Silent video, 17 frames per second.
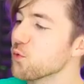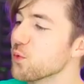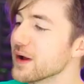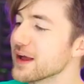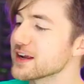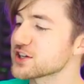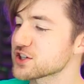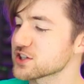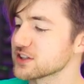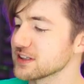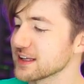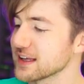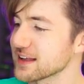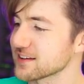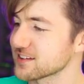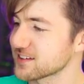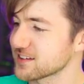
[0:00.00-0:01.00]
Wish
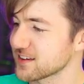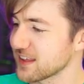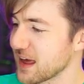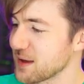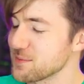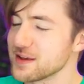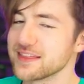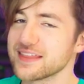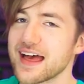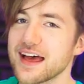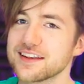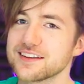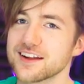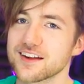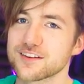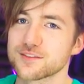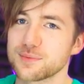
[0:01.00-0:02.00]
list. I mean, that
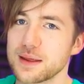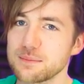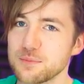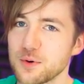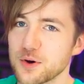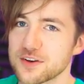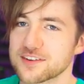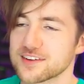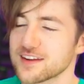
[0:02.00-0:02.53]
does make more